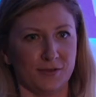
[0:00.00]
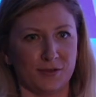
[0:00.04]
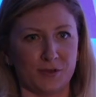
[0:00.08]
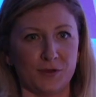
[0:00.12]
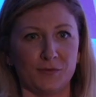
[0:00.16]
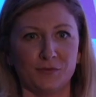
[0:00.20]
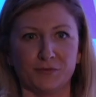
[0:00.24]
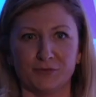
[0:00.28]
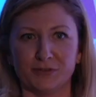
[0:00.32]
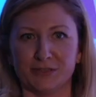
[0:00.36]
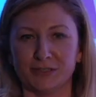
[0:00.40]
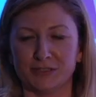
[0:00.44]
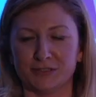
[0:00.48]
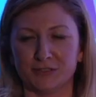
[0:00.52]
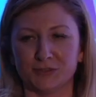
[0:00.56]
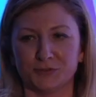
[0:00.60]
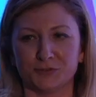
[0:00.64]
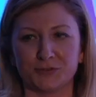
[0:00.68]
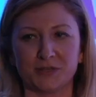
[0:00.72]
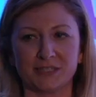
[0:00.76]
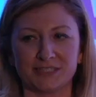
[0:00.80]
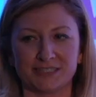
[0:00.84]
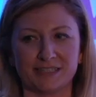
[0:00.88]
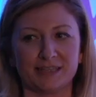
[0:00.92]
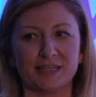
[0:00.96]
confidence and
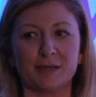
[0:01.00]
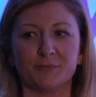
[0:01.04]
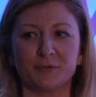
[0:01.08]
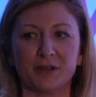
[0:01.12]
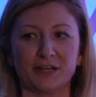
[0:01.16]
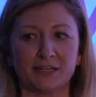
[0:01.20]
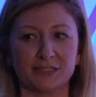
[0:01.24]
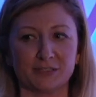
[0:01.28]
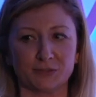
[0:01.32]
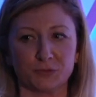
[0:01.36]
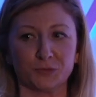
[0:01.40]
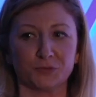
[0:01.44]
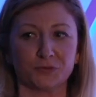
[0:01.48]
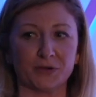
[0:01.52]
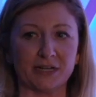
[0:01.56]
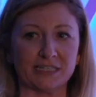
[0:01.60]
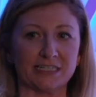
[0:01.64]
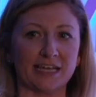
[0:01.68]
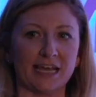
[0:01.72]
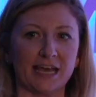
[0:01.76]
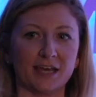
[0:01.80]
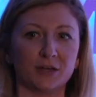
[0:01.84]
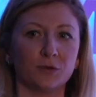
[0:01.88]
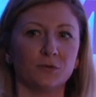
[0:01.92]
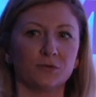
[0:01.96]
trust in that brand is already
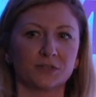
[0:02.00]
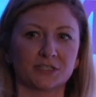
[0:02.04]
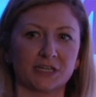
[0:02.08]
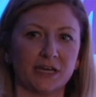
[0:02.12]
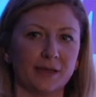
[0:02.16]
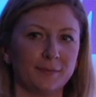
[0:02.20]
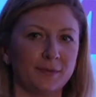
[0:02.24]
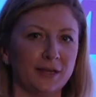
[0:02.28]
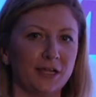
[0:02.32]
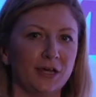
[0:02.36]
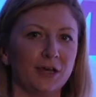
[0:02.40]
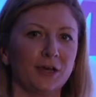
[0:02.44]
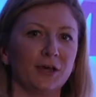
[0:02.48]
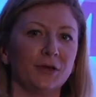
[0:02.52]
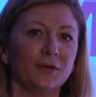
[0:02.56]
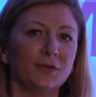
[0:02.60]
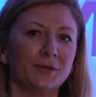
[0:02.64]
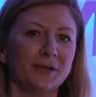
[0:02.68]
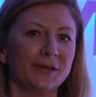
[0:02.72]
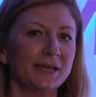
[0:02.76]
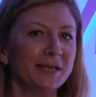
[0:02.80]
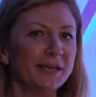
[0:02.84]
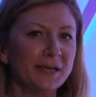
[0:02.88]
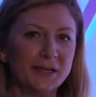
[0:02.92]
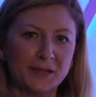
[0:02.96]
at an all-time low,
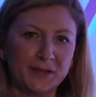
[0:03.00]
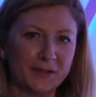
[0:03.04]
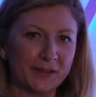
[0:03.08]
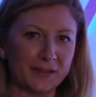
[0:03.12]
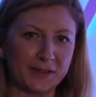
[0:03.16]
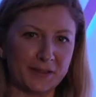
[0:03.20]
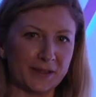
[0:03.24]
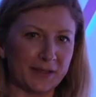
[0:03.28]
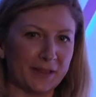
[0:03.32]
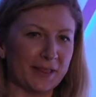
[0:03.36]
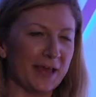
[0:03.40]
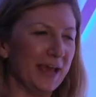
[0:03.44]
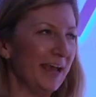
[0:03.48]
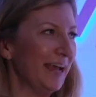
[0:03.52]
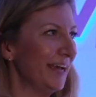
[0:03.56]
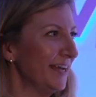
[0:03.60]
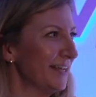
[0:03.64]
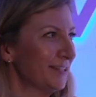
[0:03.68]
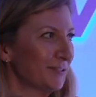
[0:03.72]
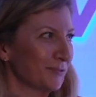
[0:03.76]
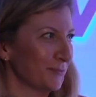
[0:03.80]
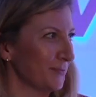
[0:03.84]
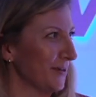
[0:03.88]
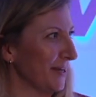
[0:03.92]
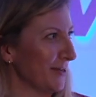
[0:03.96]

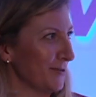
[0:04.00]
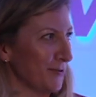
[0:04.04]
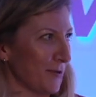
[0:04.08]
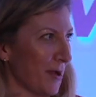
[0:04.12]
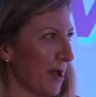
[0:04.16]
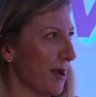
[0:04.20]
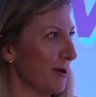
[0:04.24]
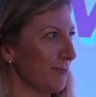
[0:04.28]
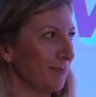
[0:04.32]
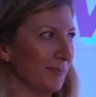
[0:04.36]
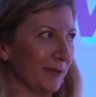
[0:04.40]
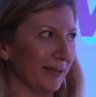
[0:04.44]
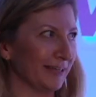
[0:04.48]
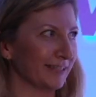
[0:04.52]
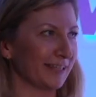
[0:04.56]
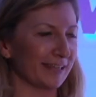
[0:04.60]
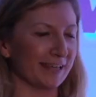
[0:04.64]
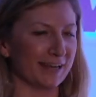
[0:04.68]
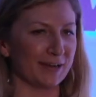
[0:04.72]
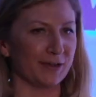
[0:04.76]
it's really not helping to then